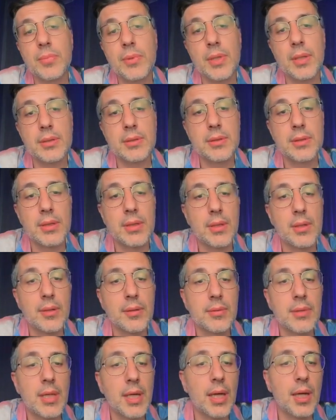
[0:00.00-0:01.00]
But
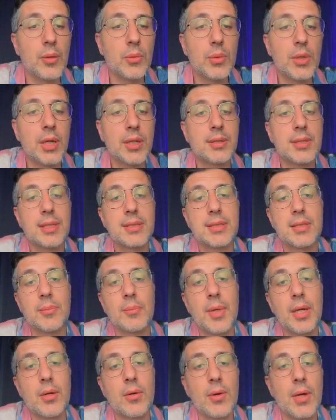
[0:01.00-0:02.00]
yeah, we are
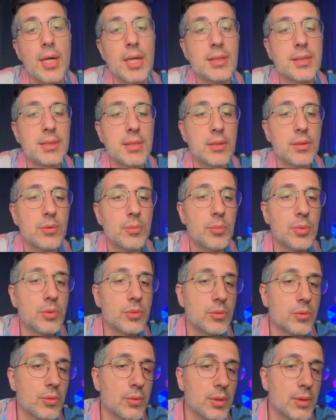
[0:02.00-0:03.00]
testing macOS and
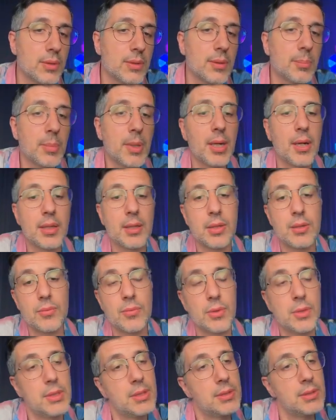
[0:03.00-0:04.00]
Ubuntu in debug
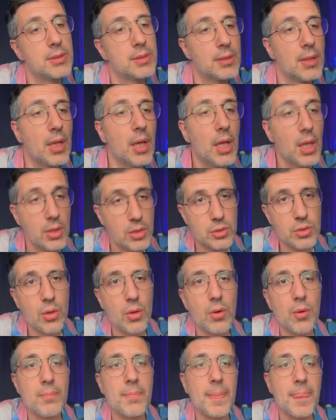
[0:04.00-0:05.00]
and release.
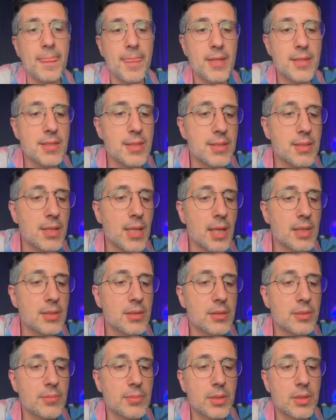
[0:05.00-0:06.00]
So this is
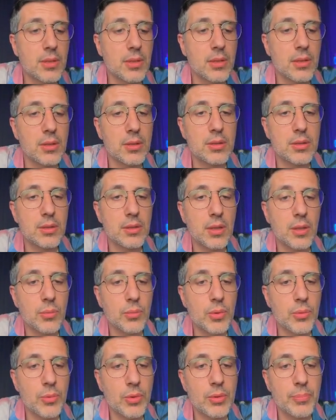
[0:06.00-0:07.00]
nicer, because
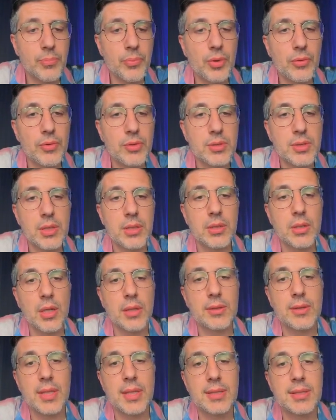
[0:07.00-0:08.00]
we were previously
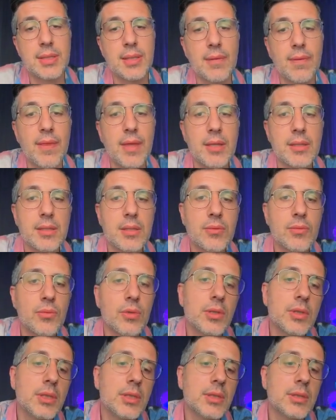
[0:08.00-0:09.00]
not testing things in
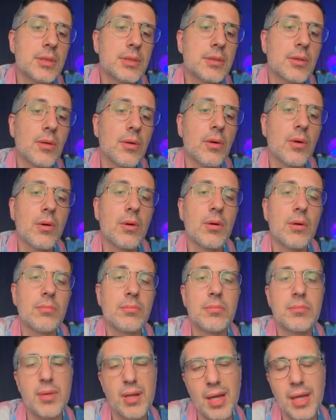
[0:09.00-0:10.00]
release.
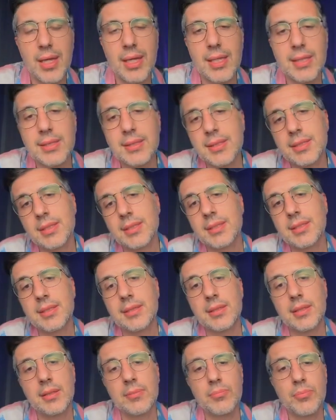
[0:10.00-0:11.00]
So I guess
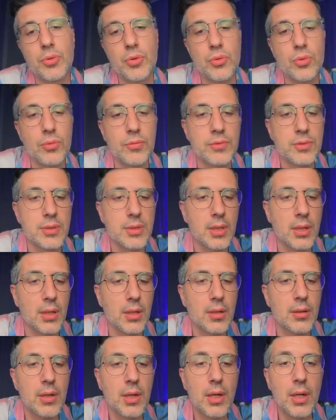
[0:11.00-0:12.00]
this improves
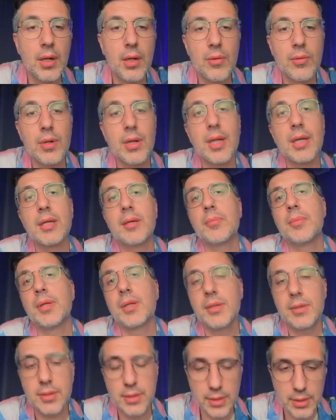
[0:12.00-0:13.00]
the
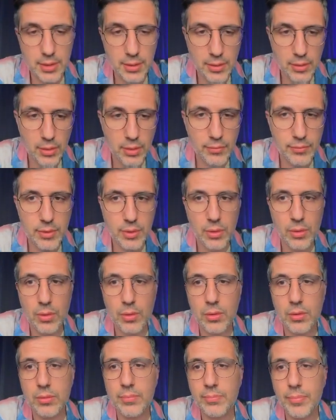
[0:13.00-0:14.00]
reliability of the
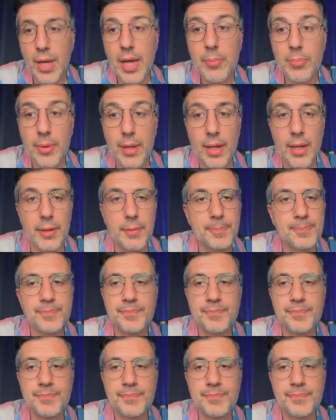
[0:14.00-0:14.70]
whole pipeline.